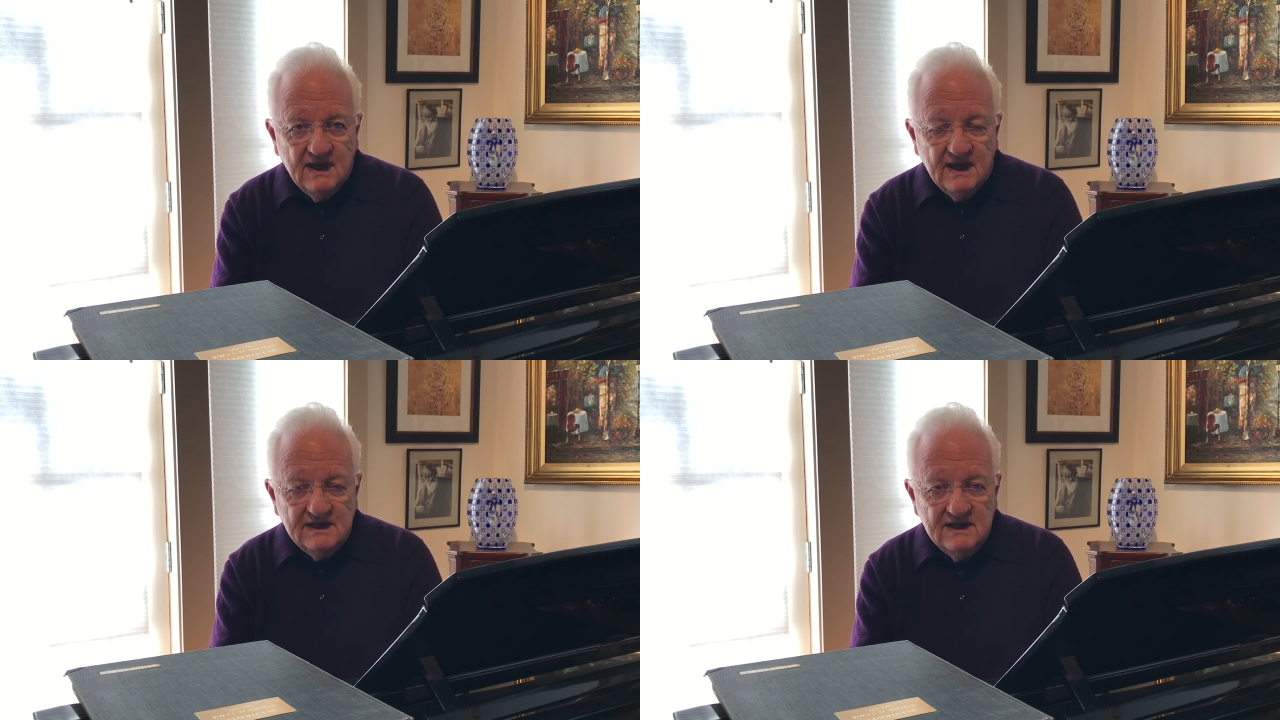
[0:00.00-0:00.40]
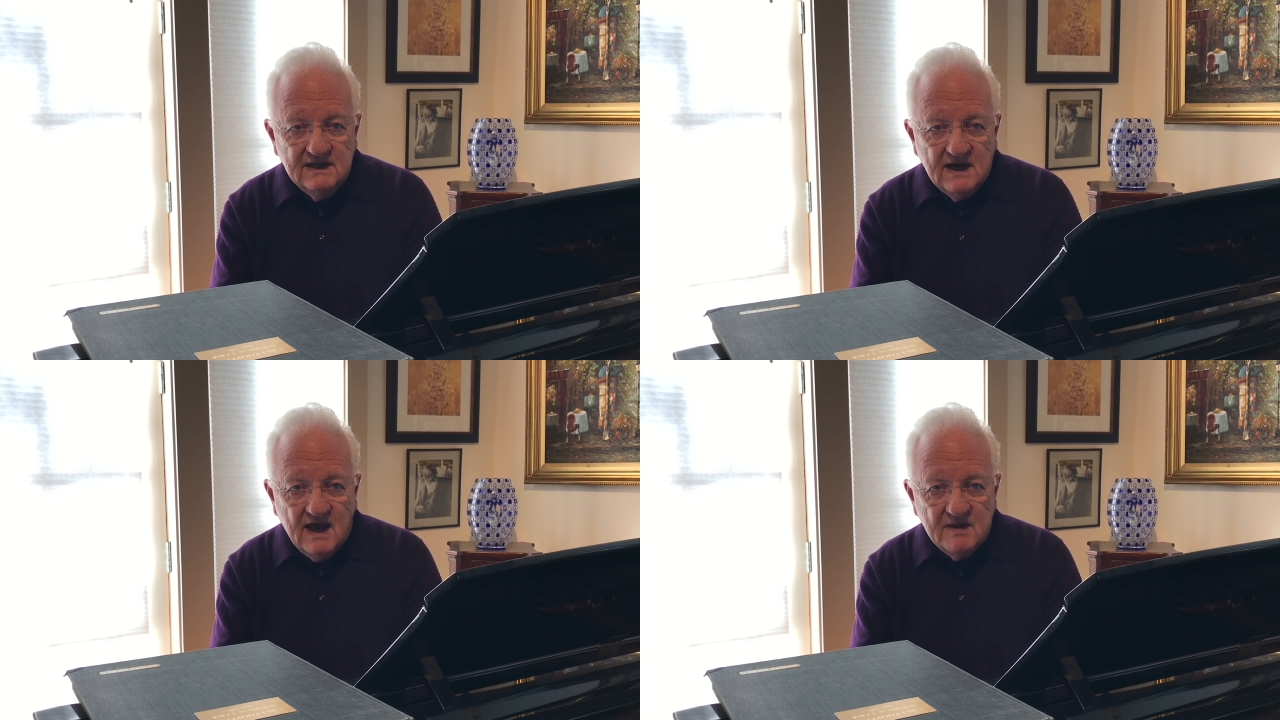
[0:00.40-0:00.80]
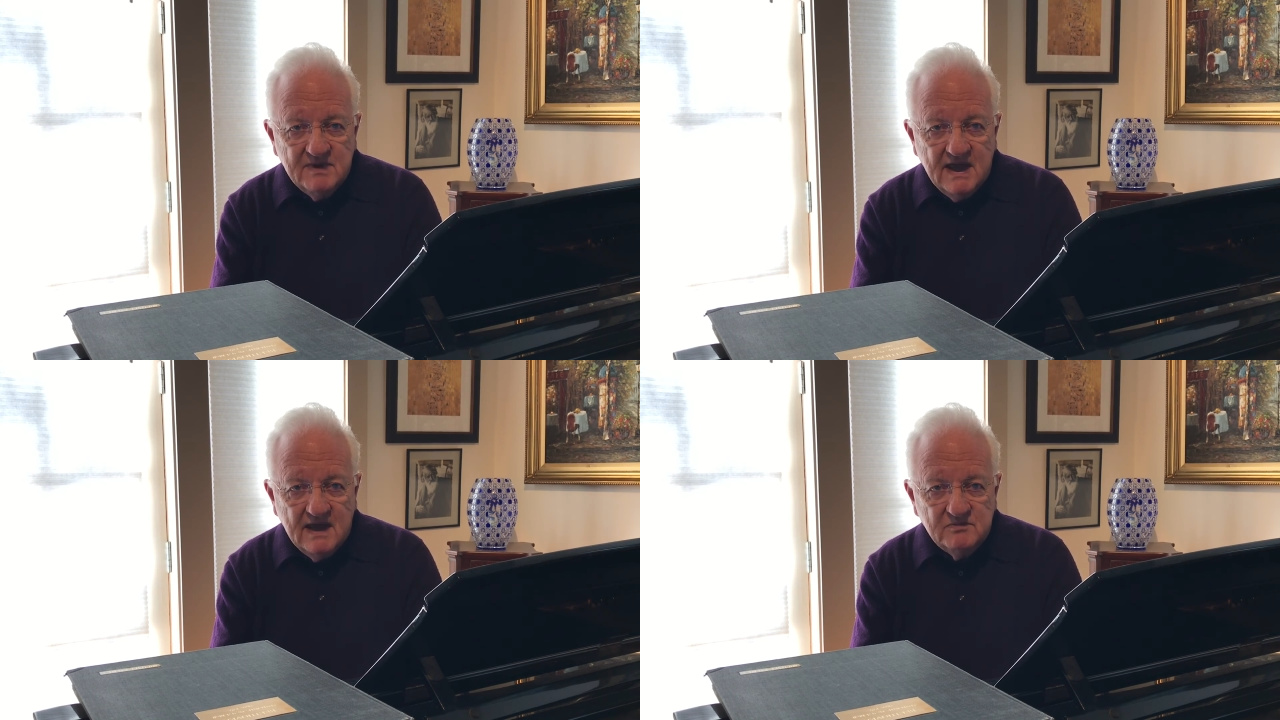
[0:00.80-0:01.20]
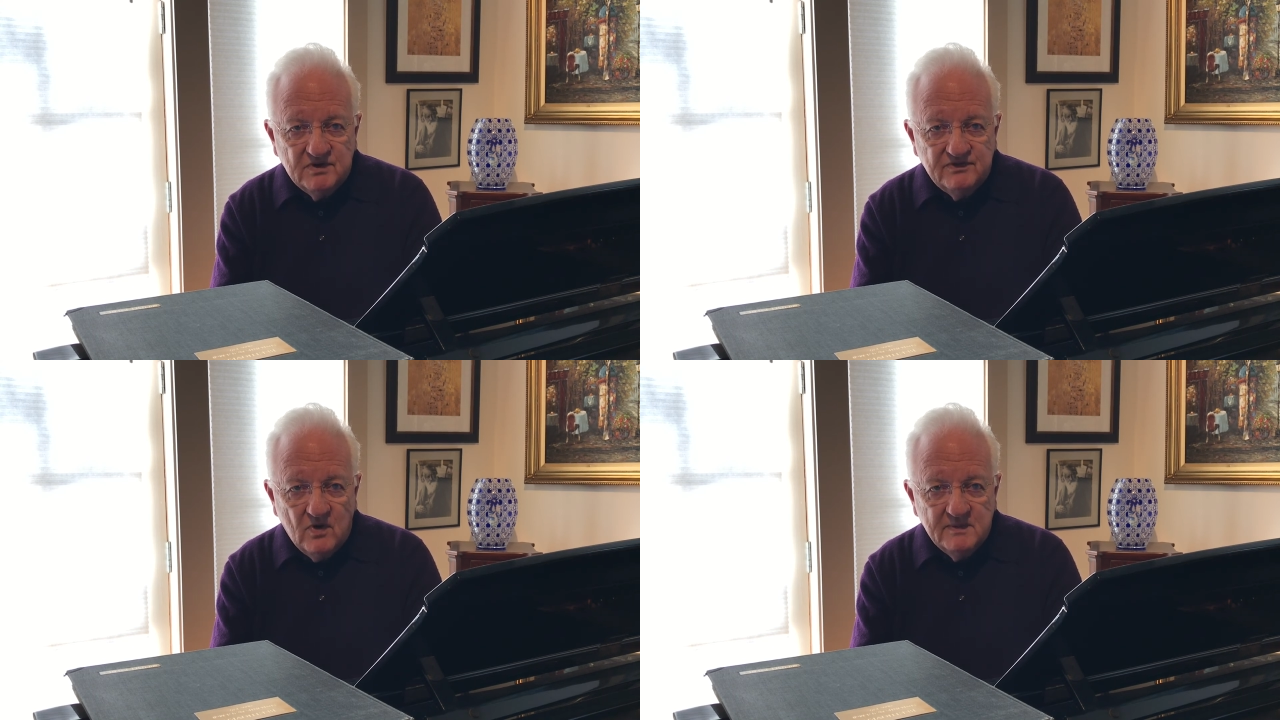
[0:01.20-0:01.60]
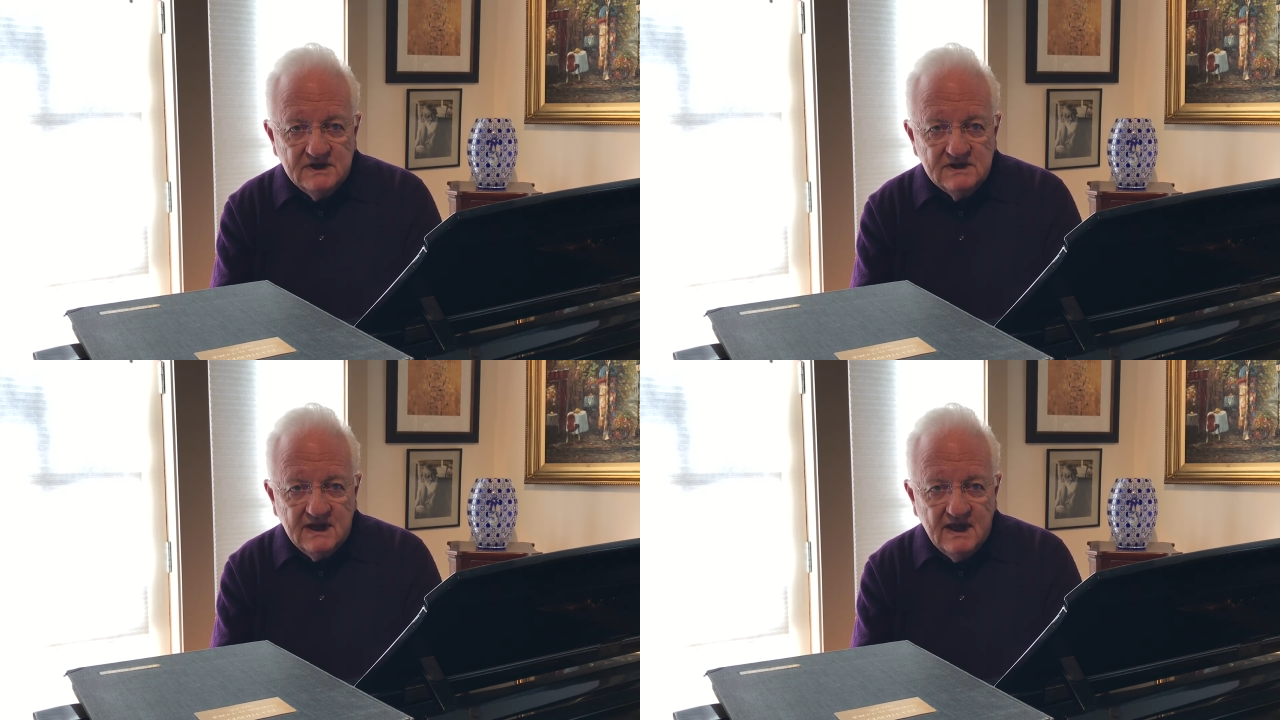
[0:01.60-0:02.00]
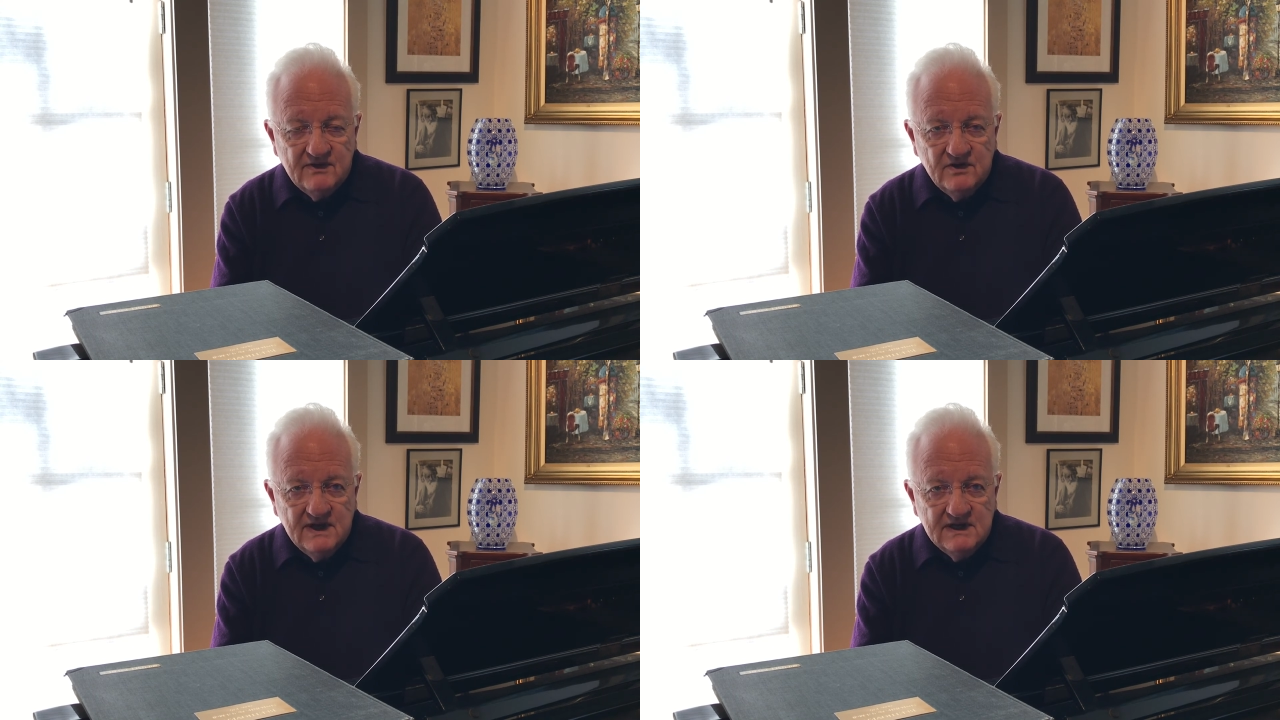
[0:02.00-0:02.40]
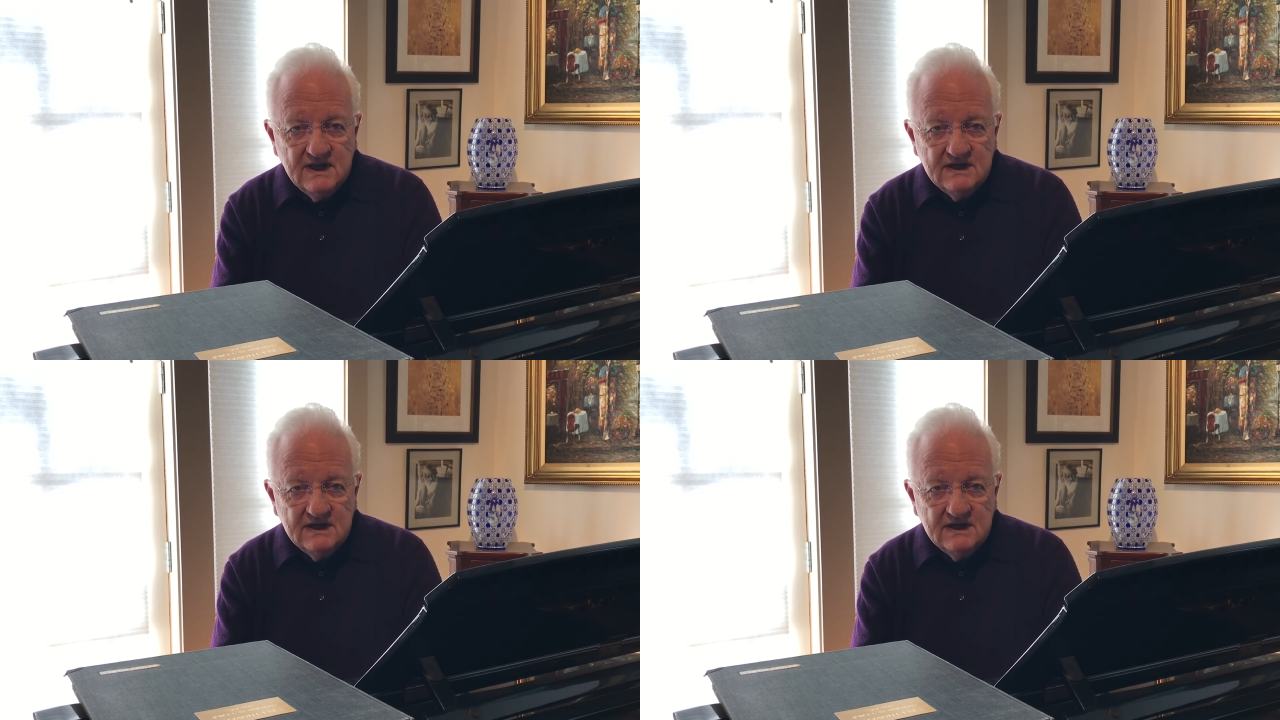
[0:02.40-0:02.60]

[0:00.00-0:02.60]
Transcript: and he and I began performing together in